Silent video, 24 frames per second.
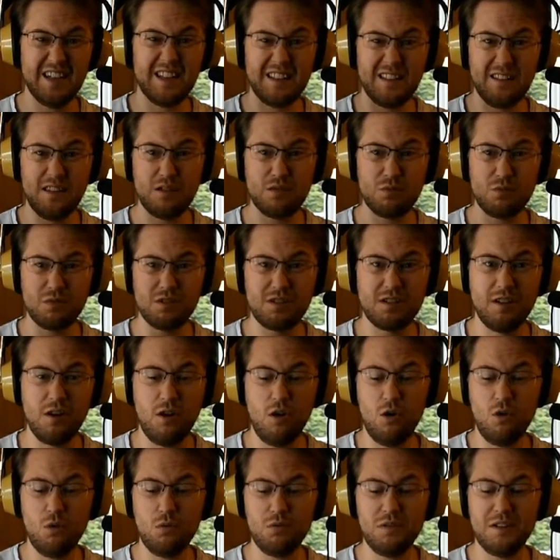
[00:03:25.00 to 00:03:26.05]
this was the
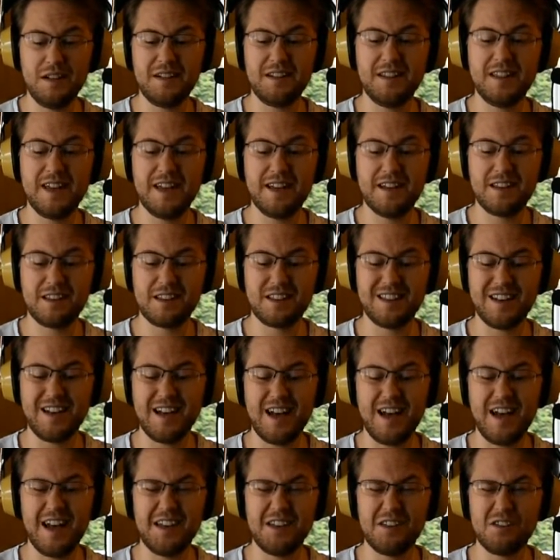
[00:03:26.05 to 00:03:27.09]
only lens that
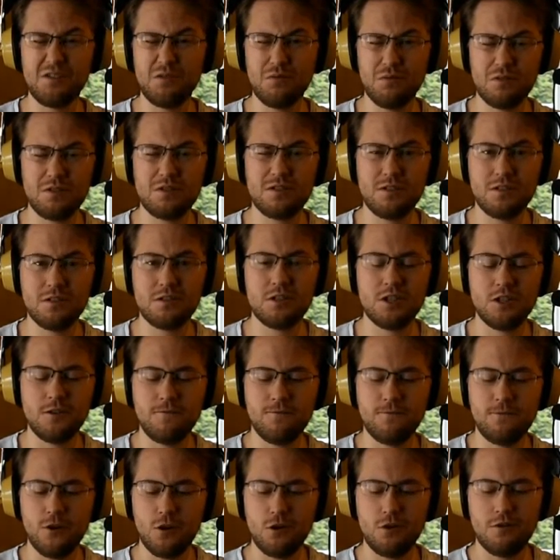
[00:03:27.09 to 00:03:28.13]
I used to
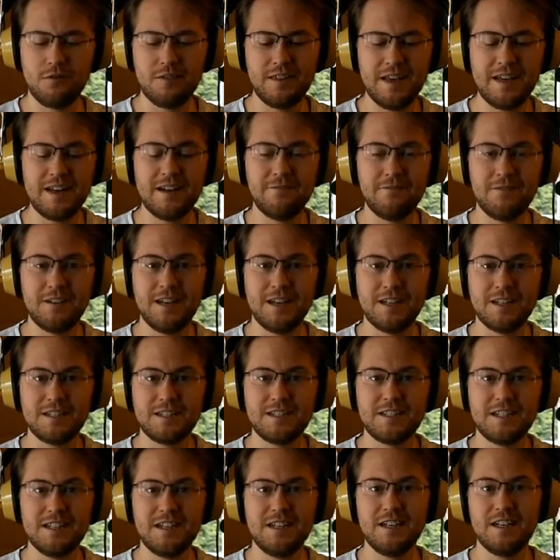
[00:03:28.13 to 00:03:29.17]
photo that
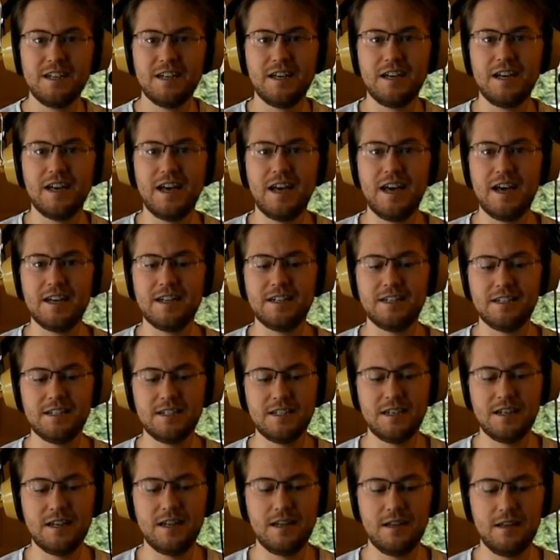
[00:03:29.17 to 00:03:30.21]
event. And
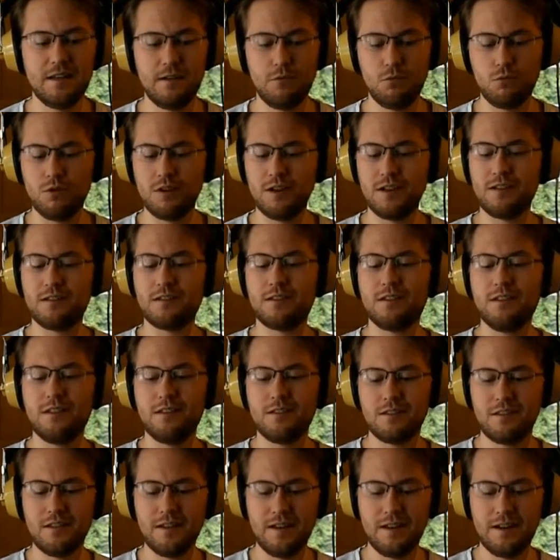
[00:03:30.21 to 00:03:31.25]
what is
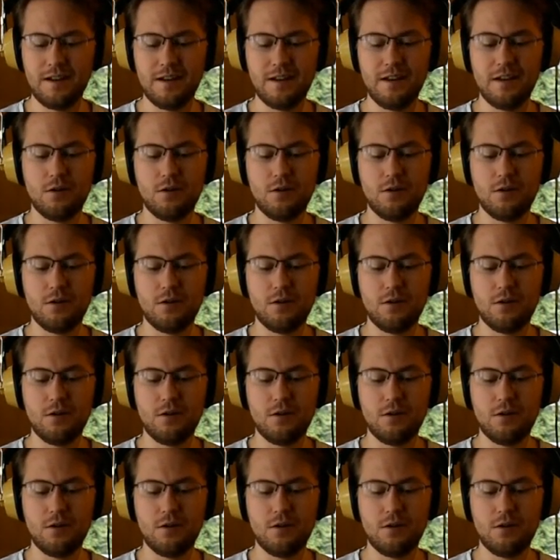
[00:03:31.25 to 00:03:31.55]
this then?